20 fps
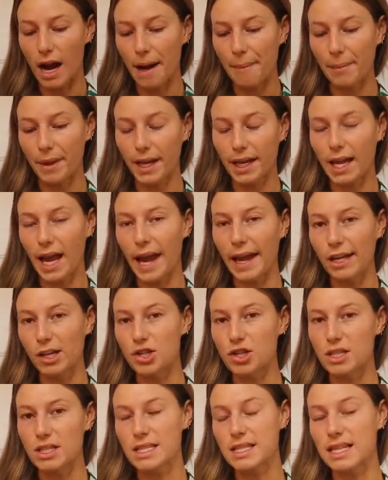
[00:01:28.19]
I'm like
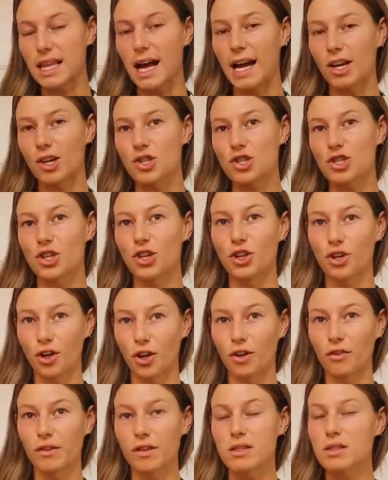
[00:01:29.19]
anxious slash
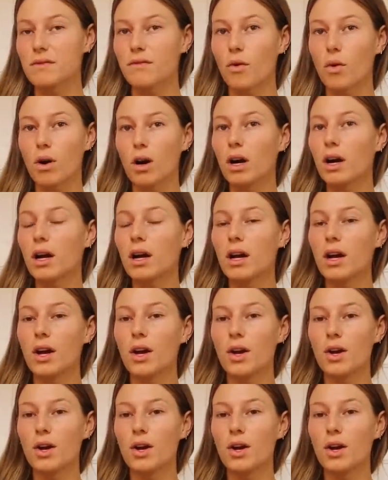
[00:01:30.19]
nervous for.